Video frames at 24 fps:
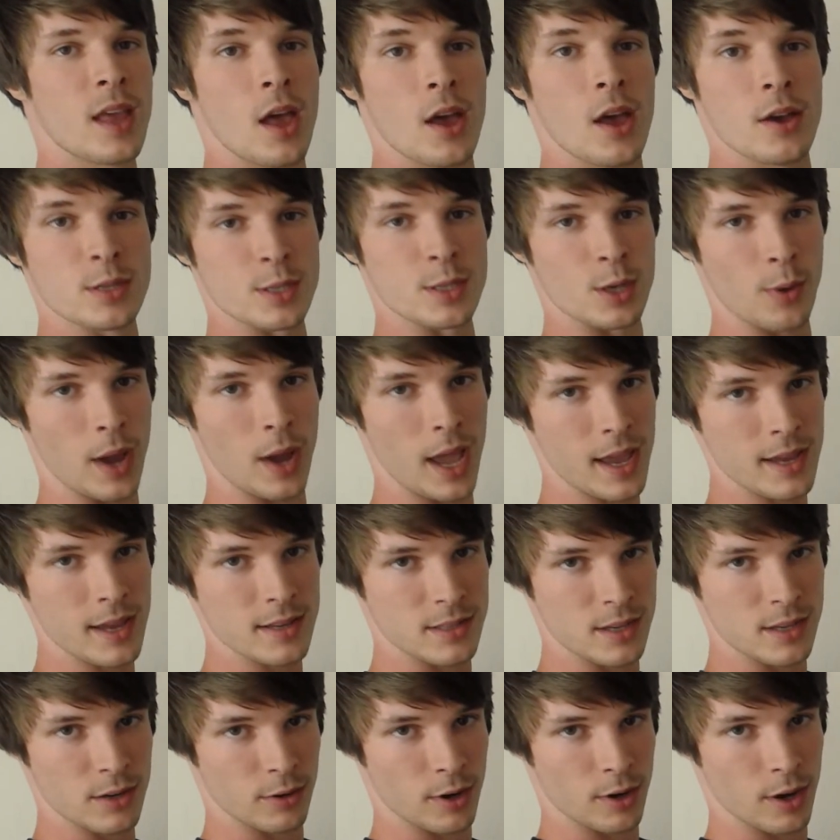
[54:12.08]
So
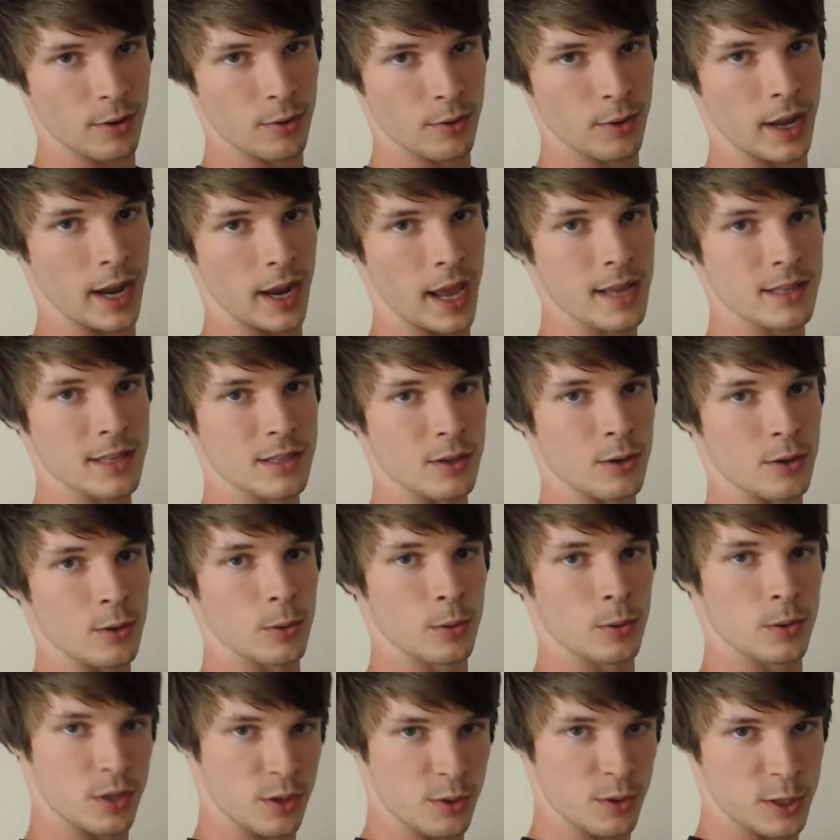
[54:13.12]
A0 and
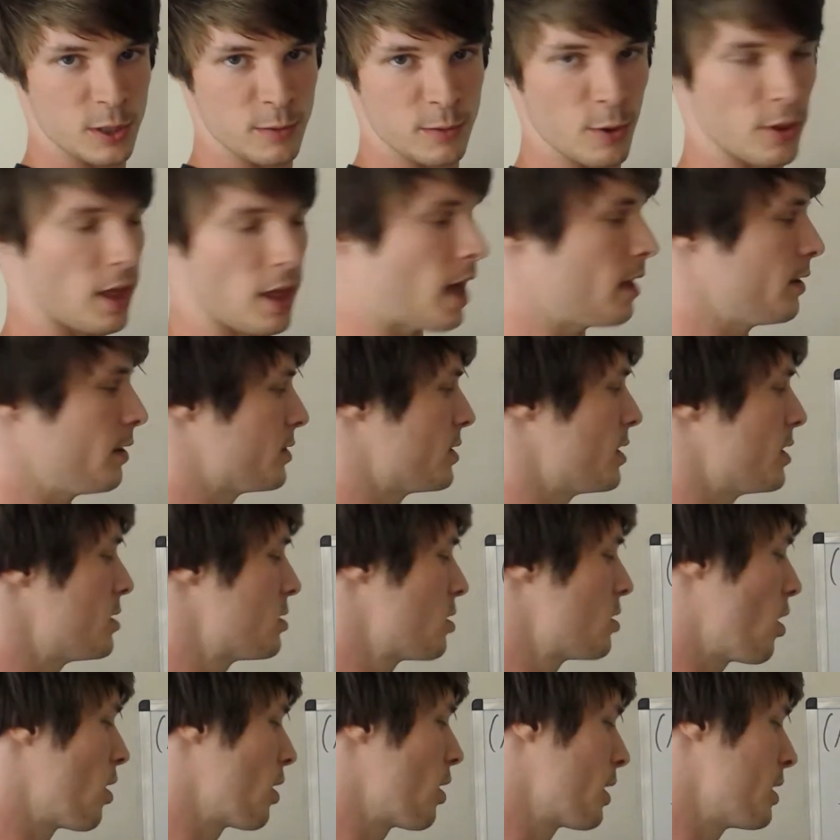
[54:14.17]
A2, two smooth
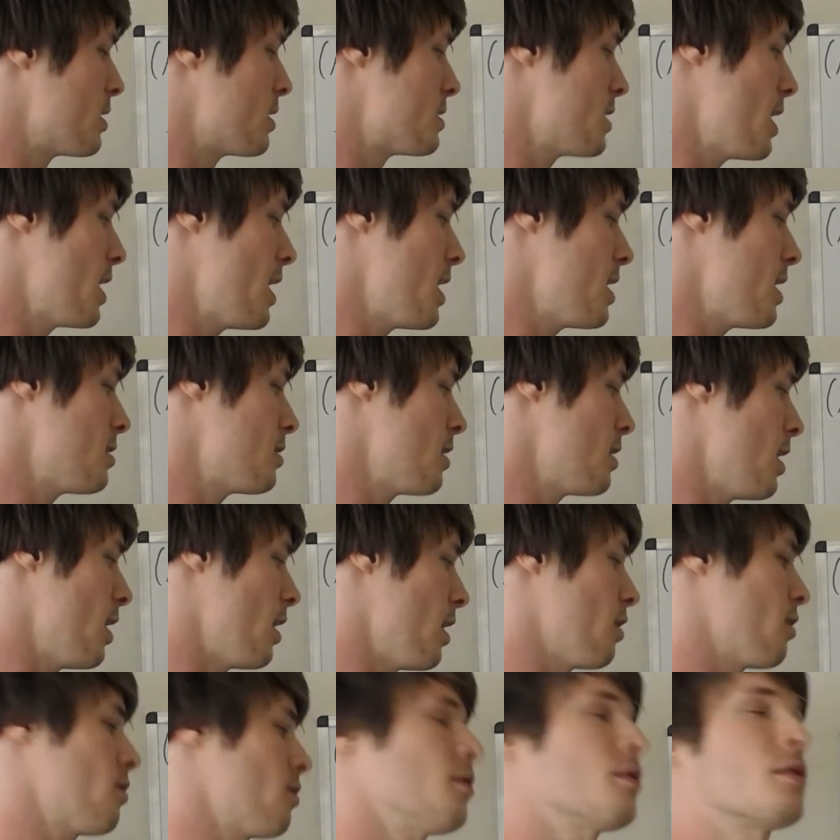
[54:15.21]
atlases, are contained in
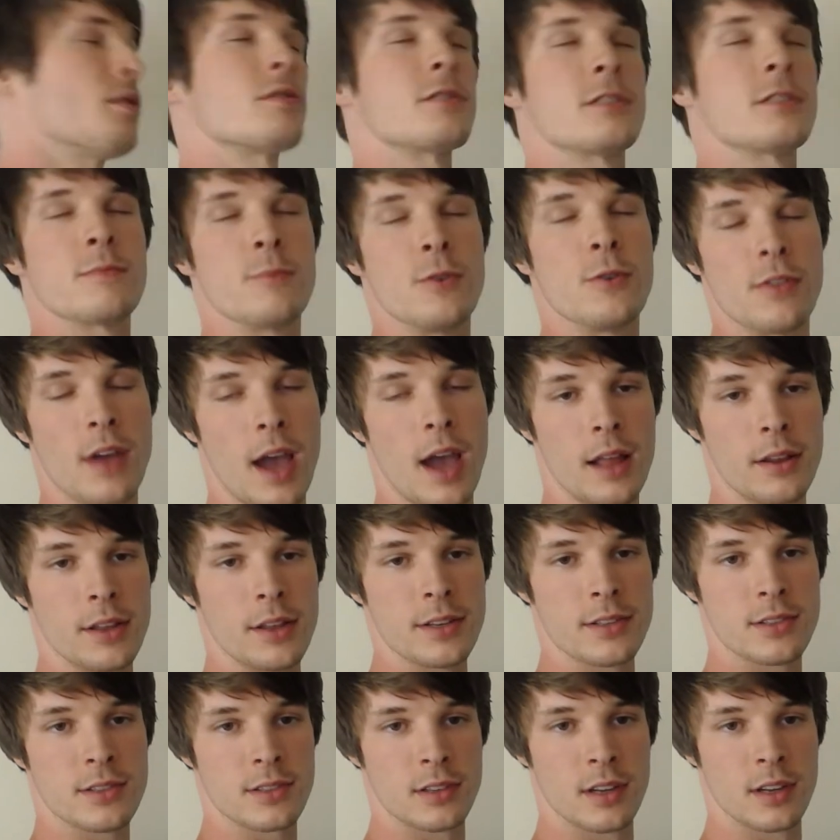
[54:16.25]
a third smooth
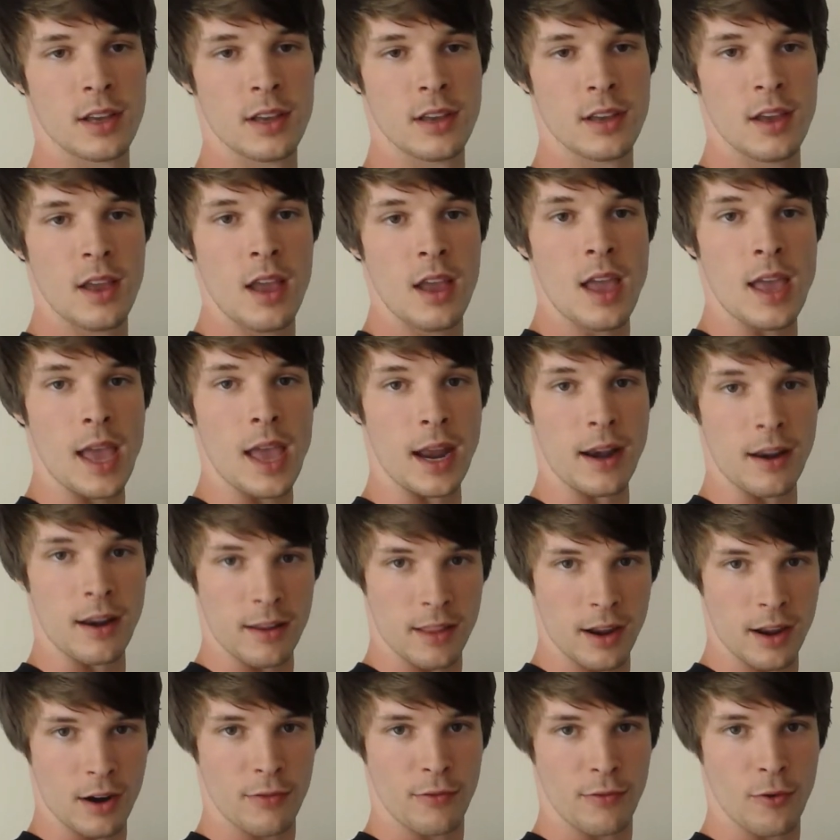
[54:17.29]
atlas, and
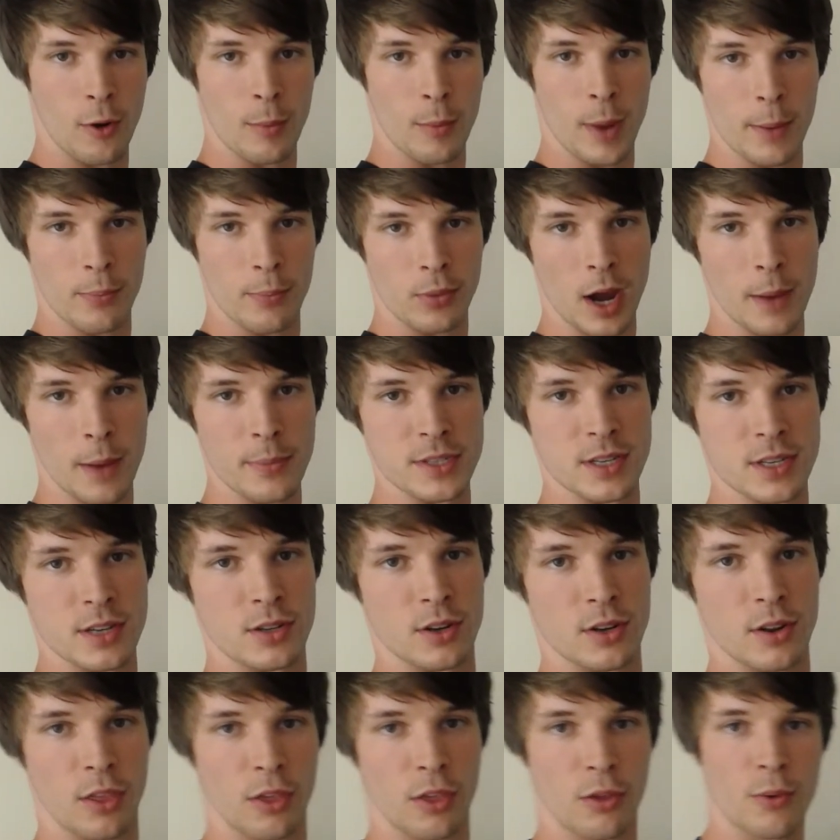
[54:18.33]
therefore by
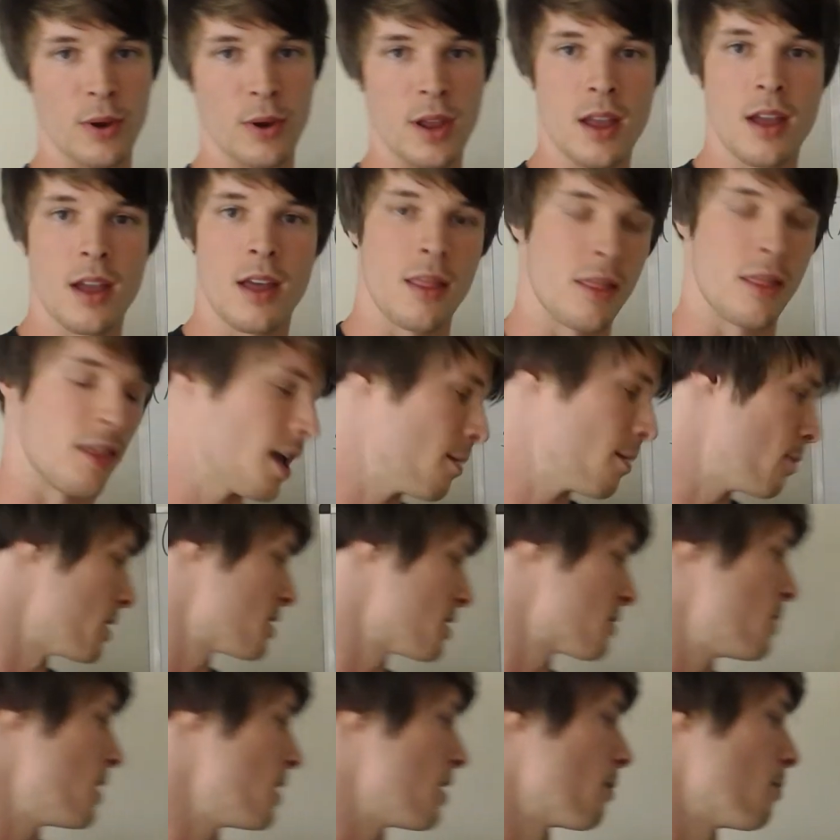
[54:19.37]
proposition 3, they
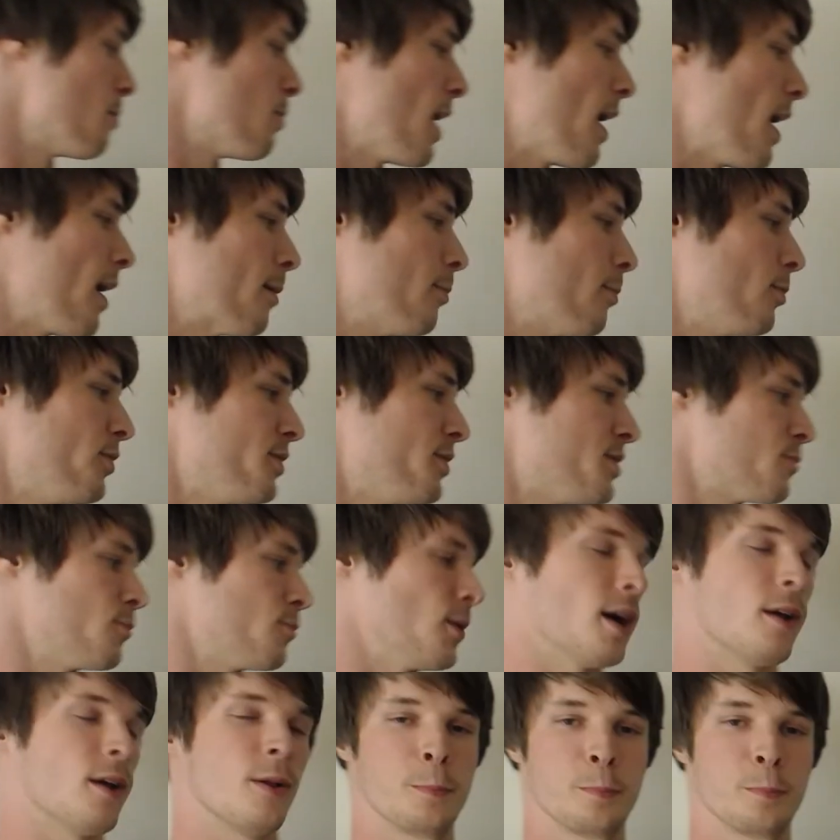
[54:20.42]
must be compatible as
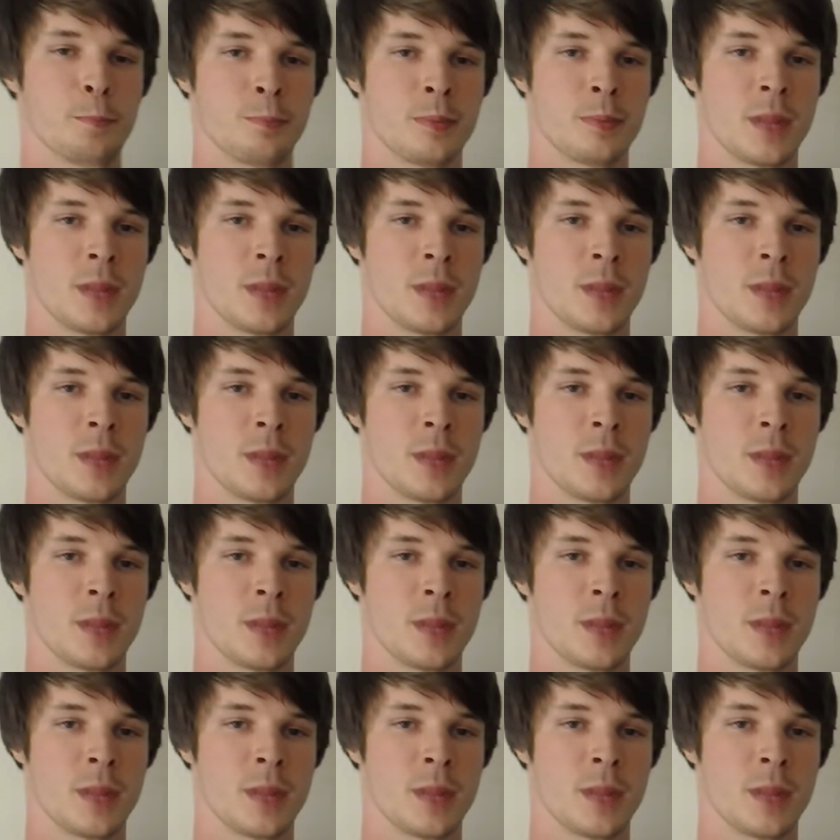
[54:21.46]
well.